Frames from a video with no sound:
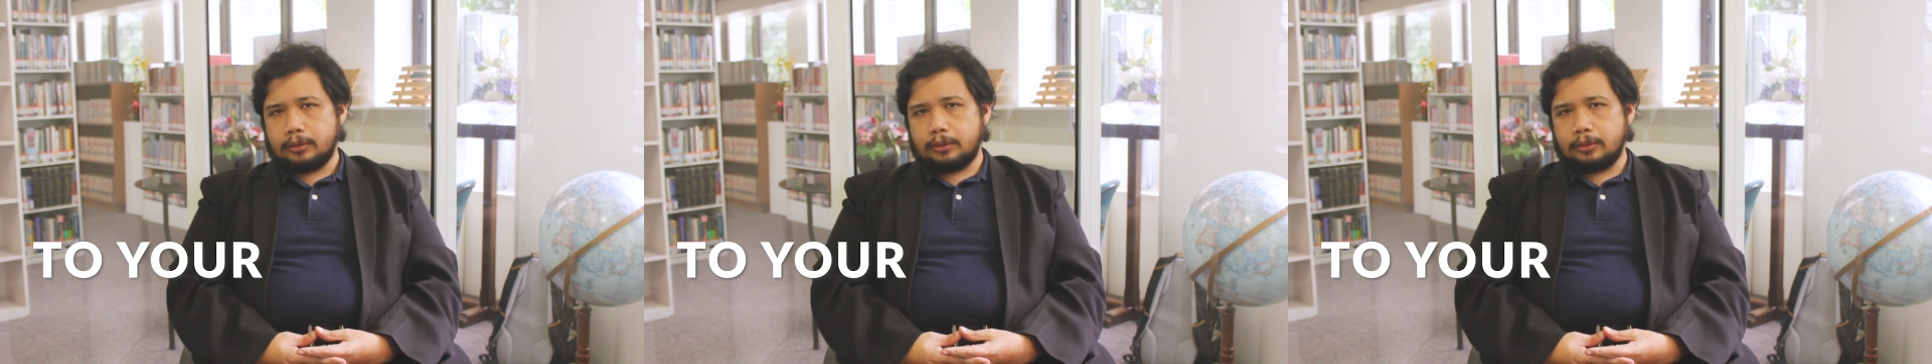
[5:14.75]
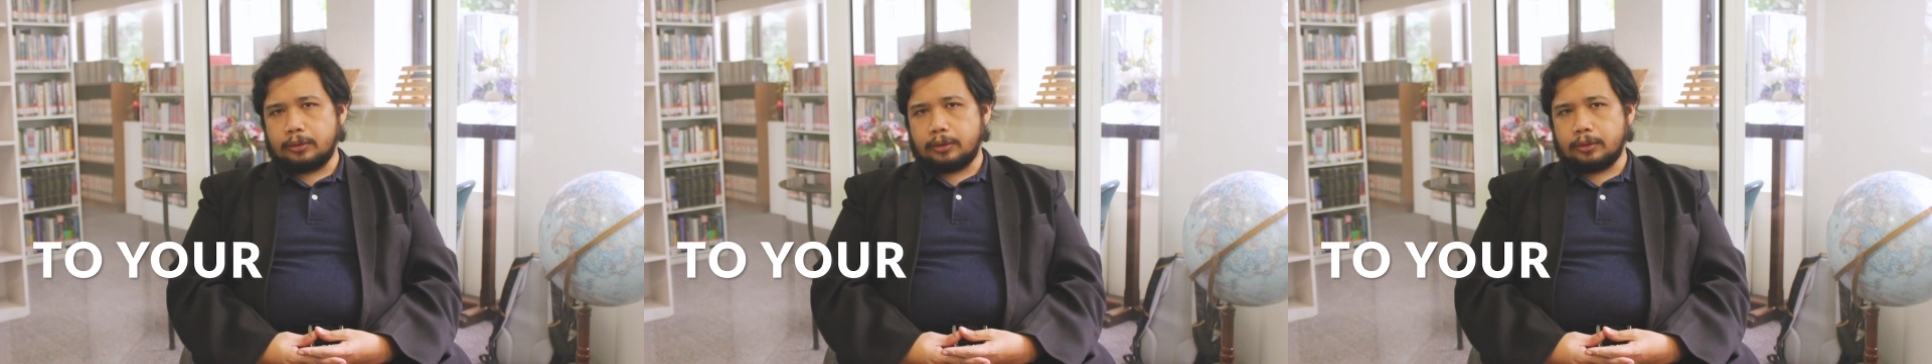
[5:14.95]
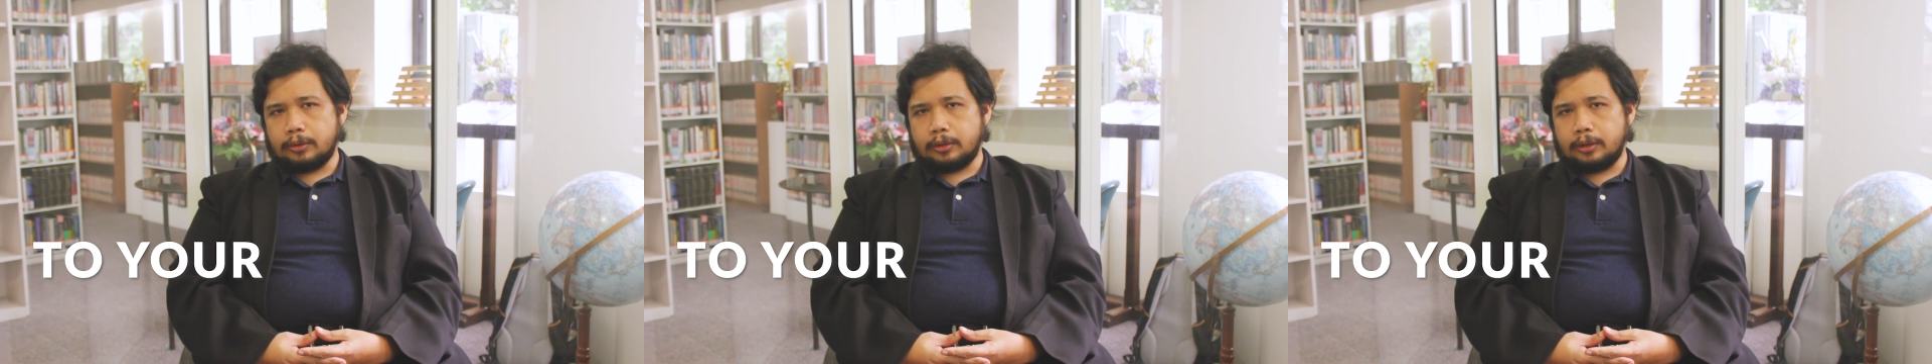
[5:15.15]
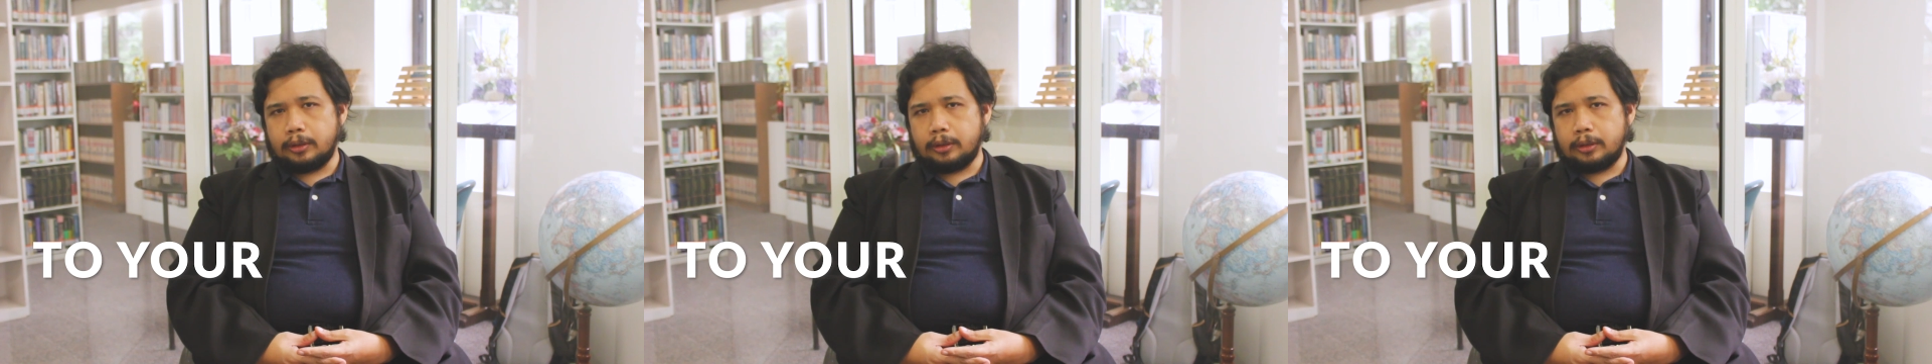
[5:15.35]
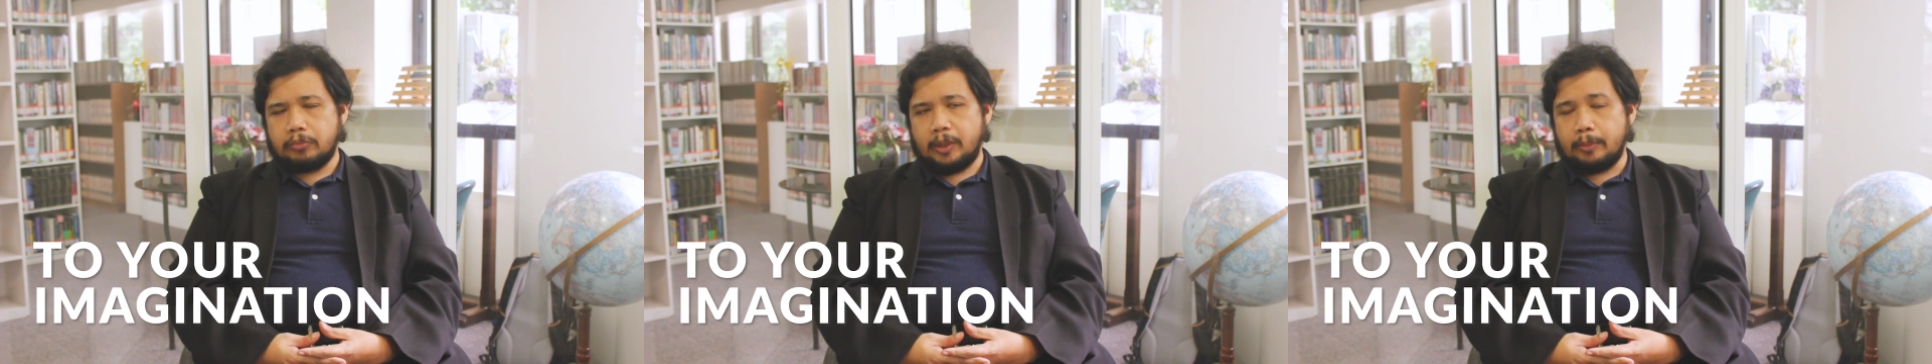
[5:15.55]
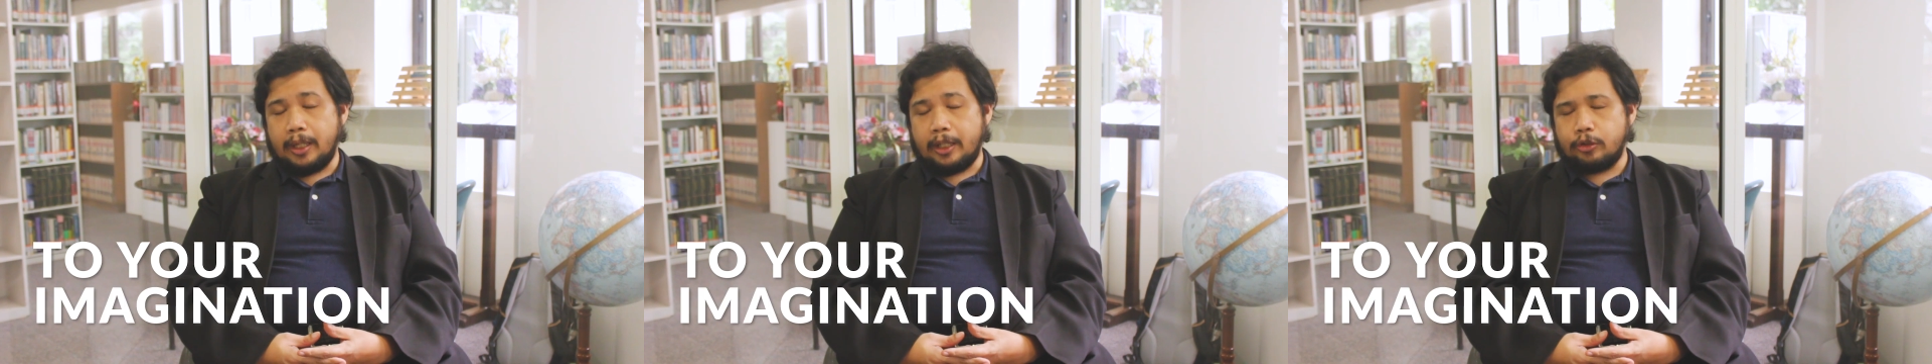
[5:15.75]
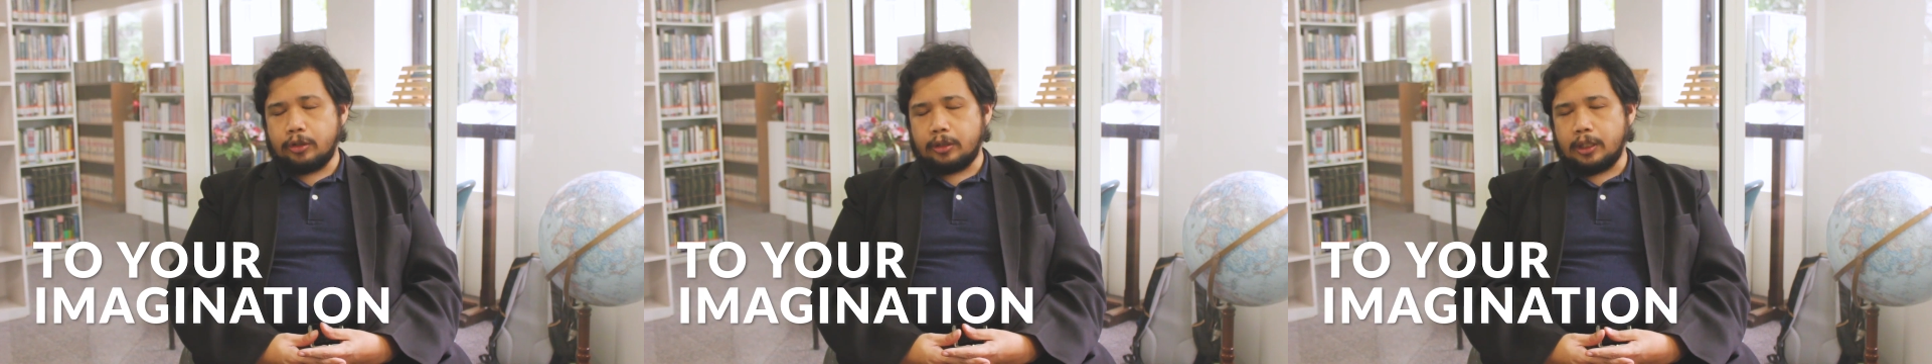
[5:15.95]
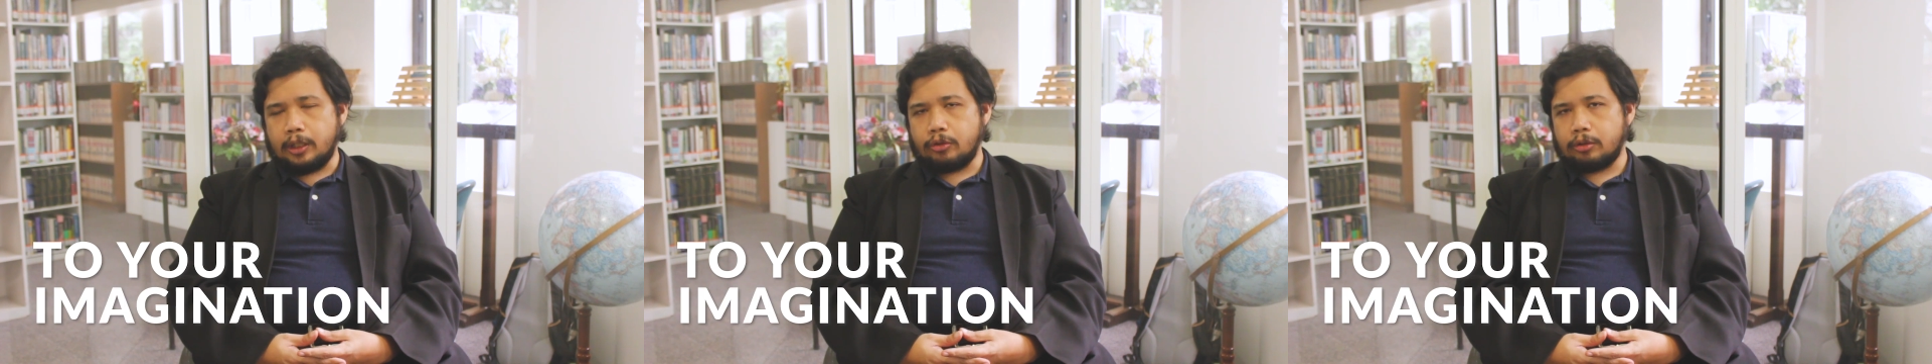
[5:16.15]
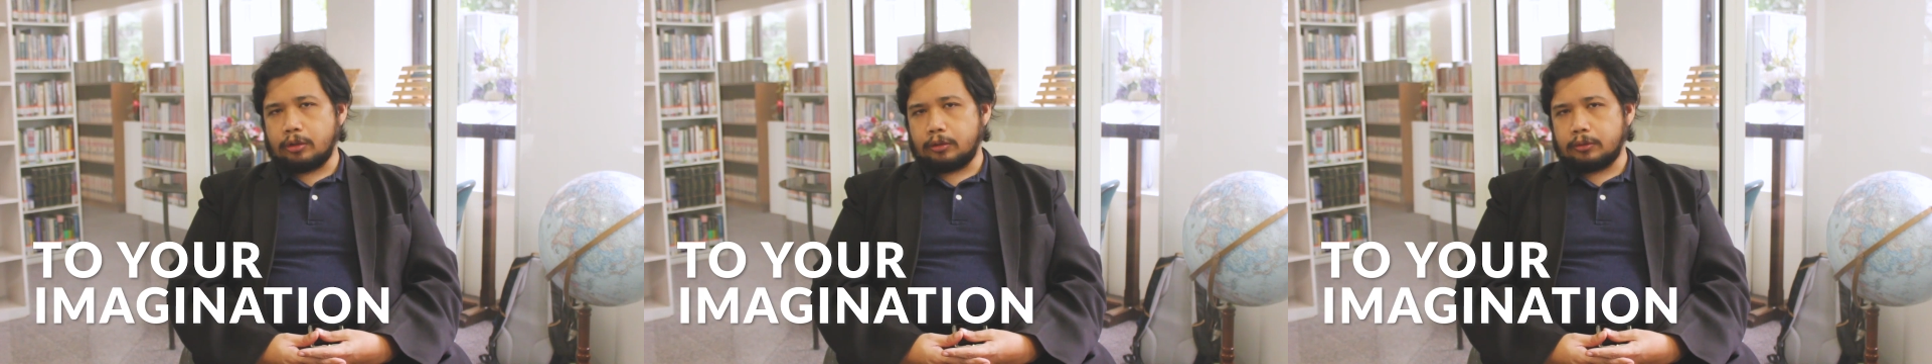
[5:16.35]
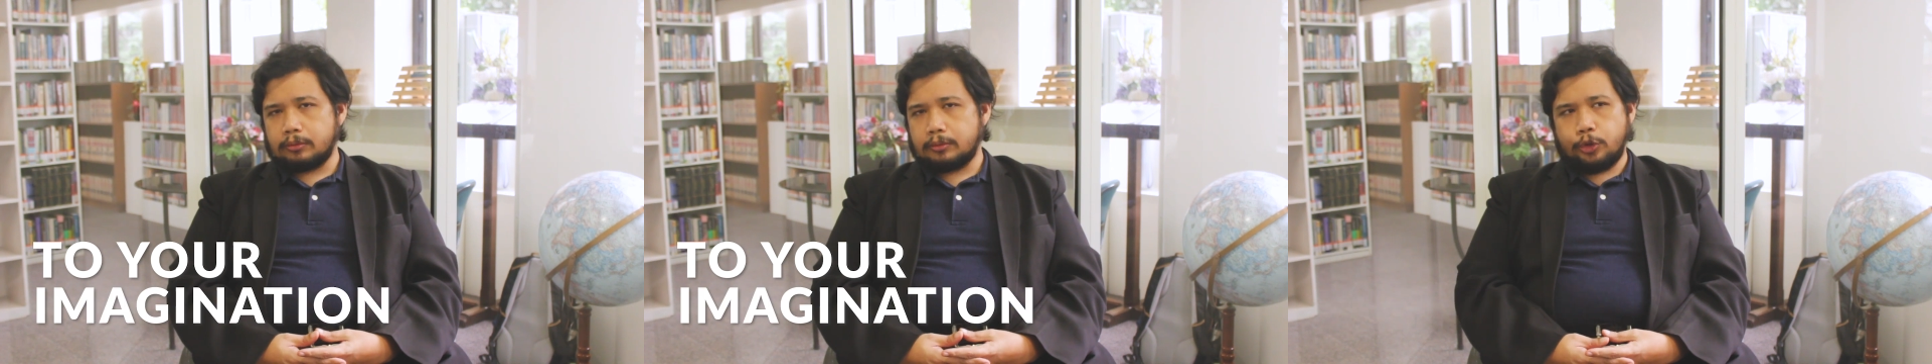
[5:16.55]
to your
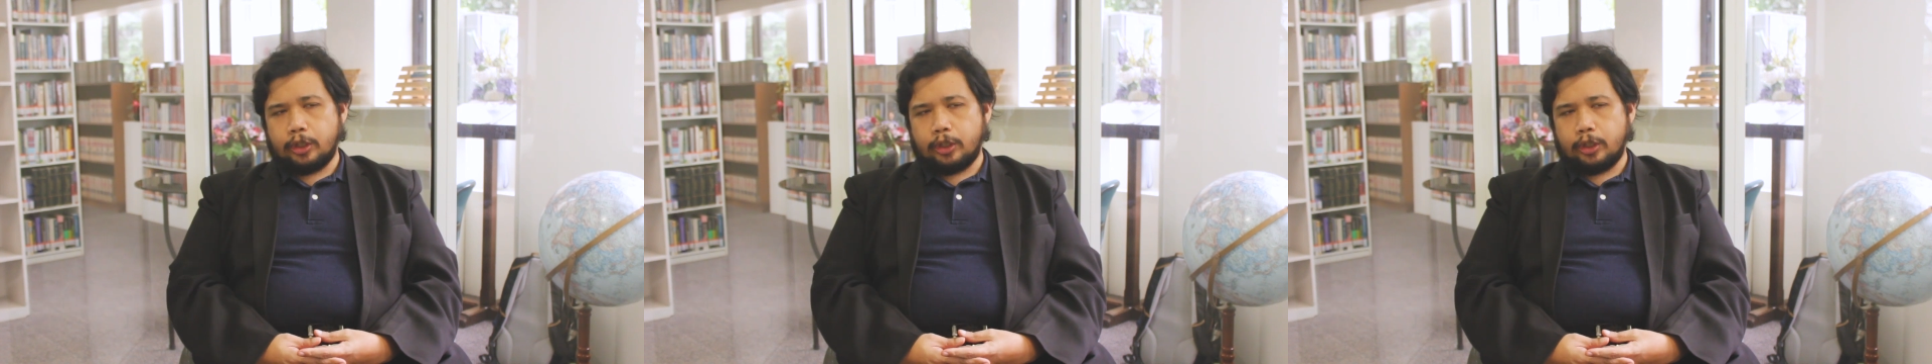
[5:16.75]
imagination.